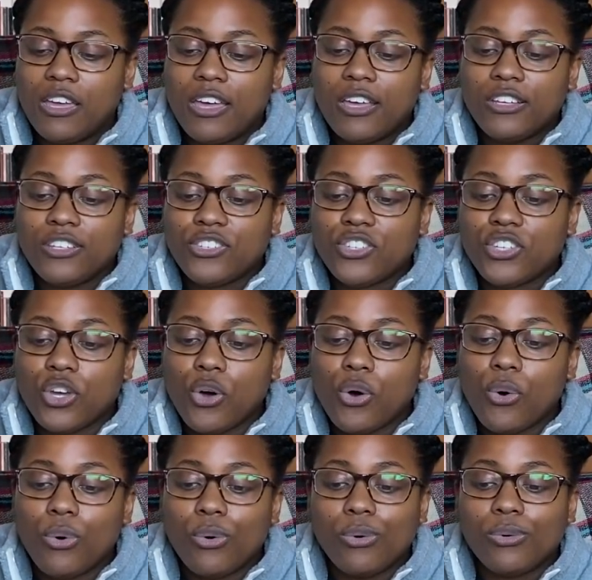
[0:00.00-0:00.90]

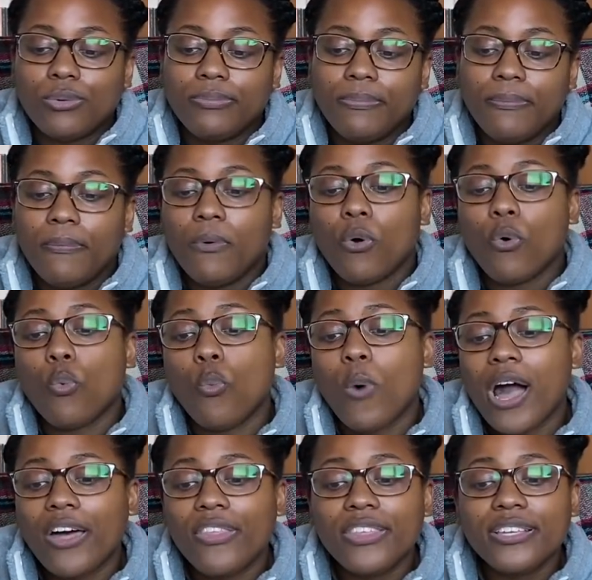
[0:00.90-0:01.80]
So
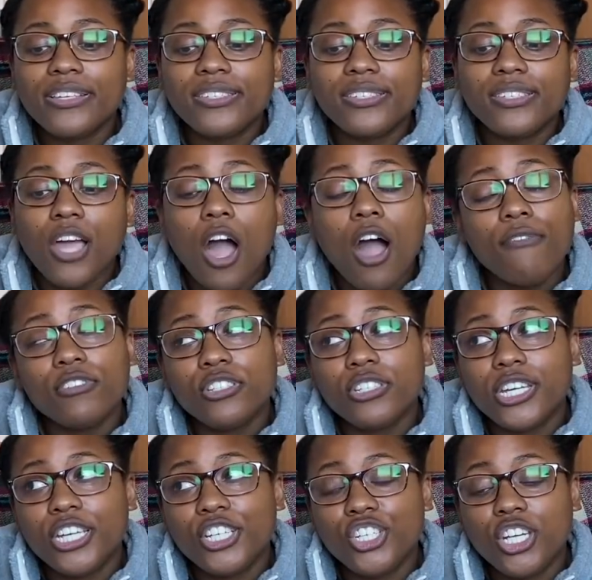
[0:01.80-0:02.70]
while this
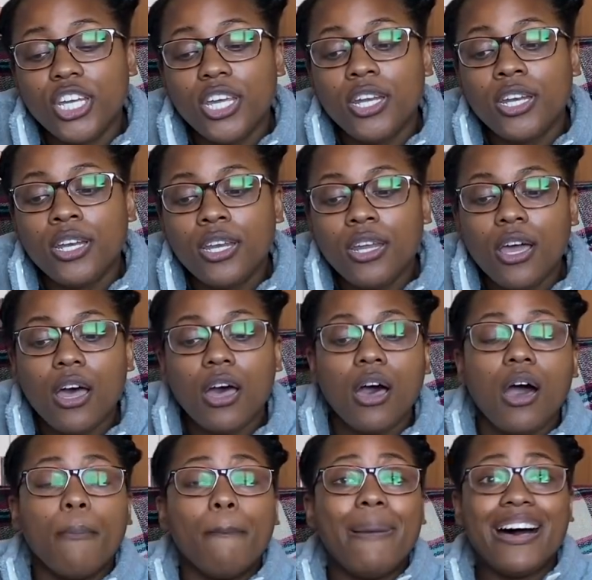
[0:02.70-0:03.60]
conversation
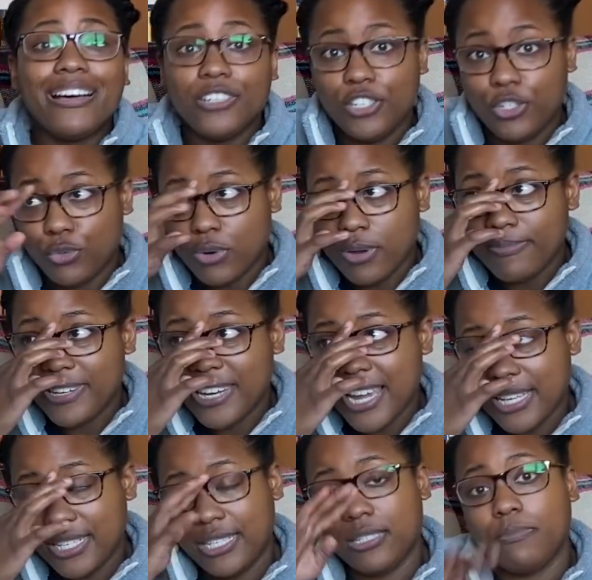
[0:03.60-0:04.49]
about Disrupt
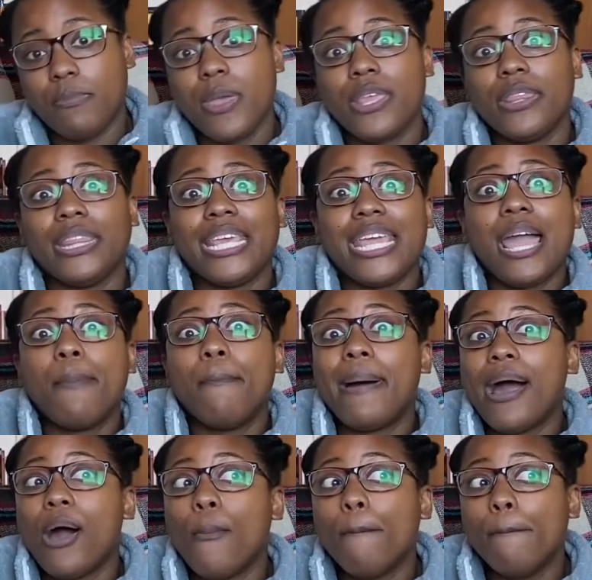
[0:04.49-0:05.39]
Text is mainly
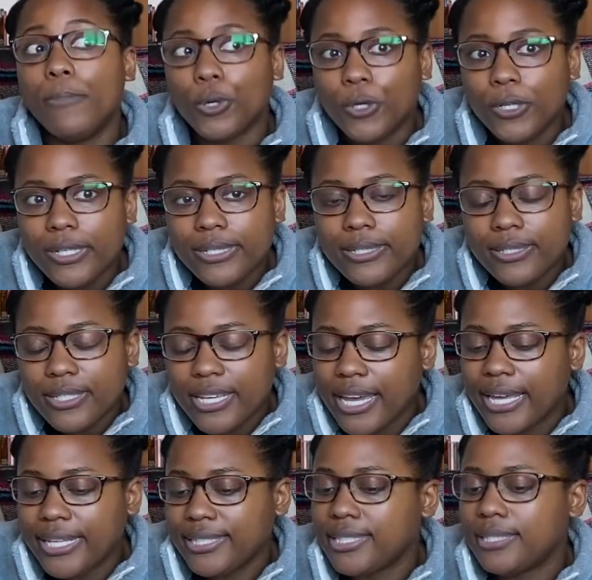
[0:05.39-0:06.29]
about books,
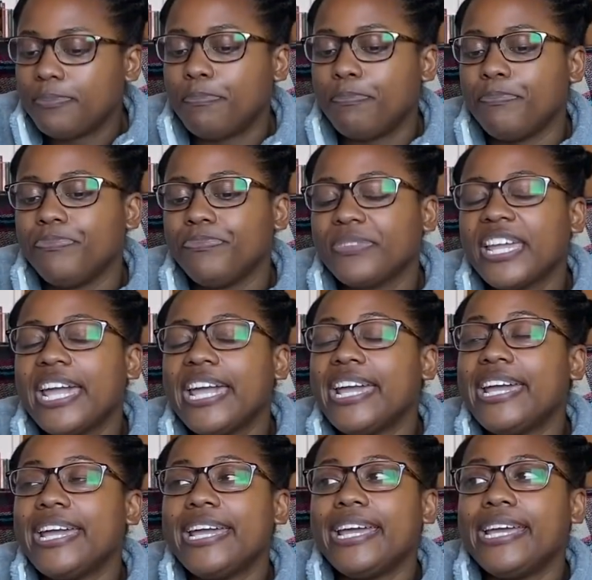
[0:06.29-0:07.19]
it's
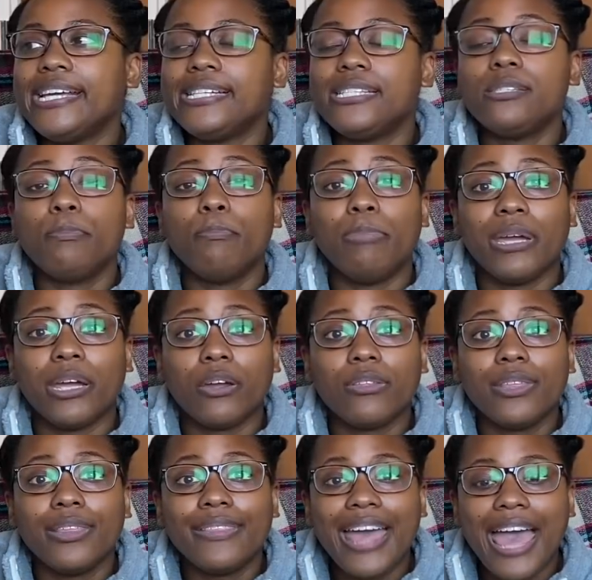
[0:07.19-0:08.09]
it's bigger
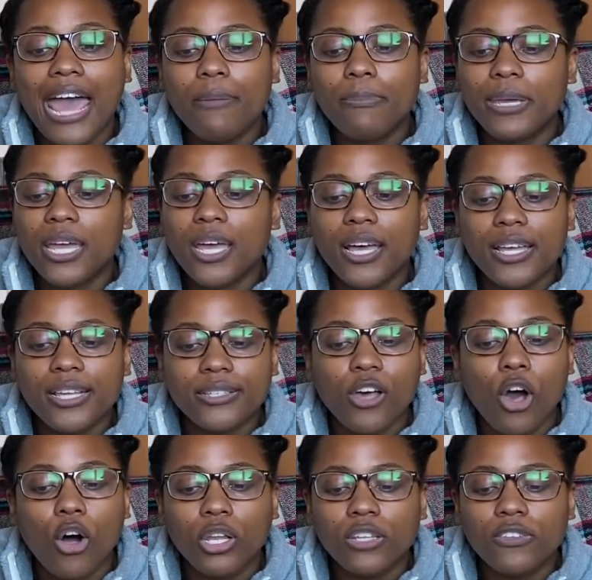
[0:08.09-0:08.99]
than that, because
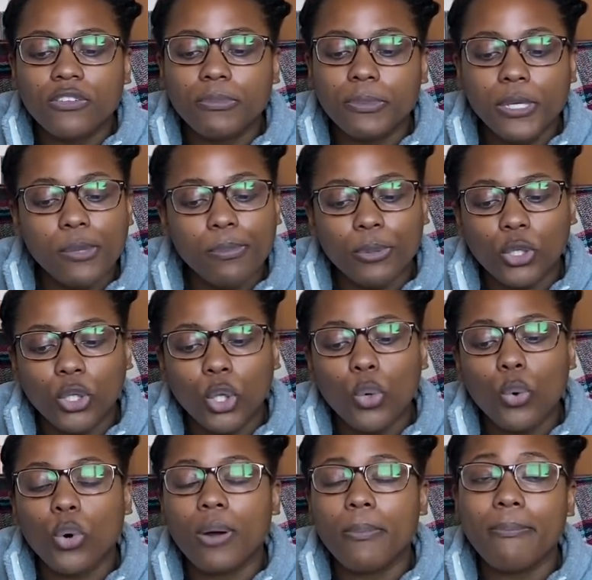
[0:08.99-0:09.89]
all of the people
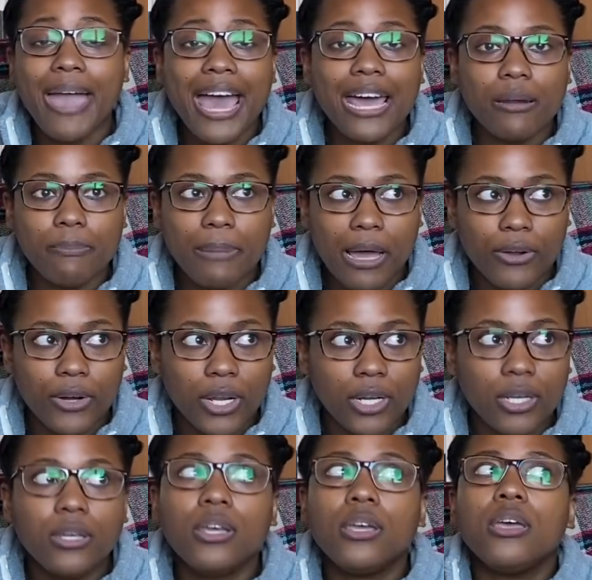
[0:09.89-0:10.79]
who are mad about it
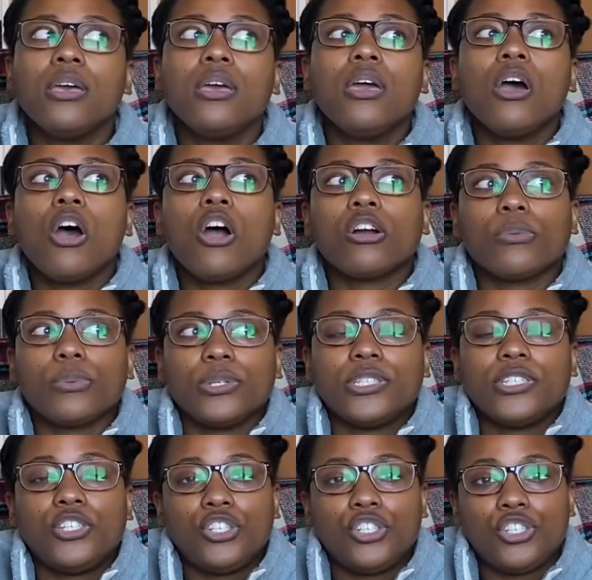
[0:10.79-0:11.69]
are
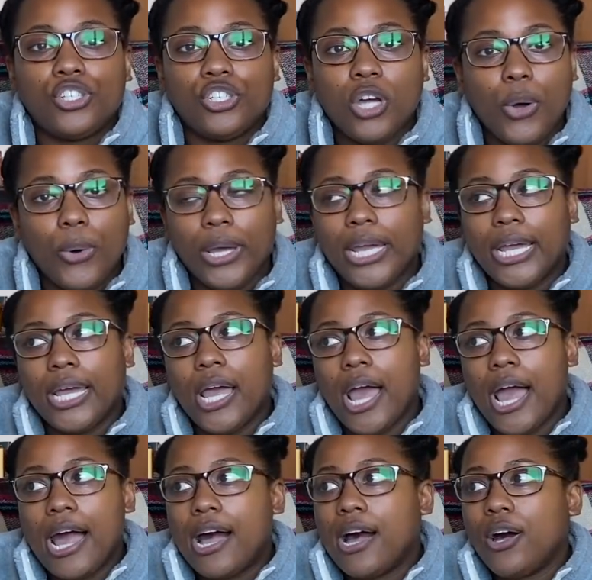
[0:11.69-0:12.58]
really just showing
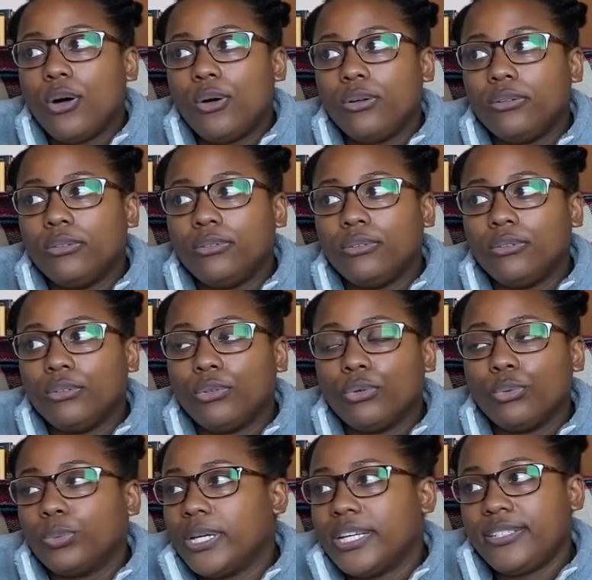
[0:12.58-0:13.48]
how
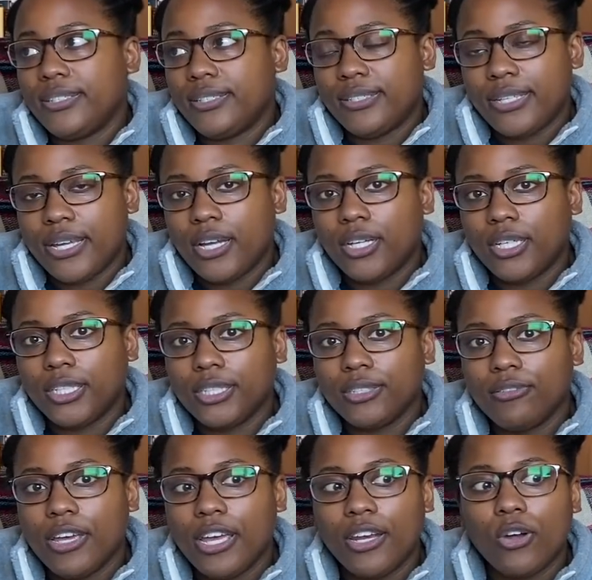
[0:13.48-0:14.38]
racist they are
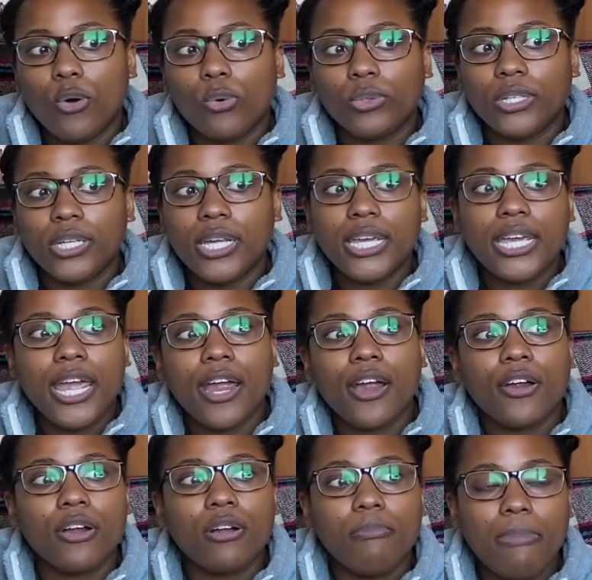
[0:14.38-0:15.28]
and only
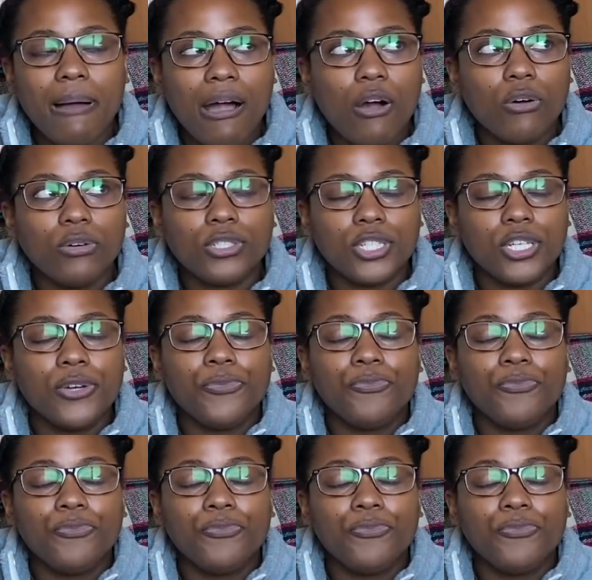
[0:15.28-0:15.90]
care about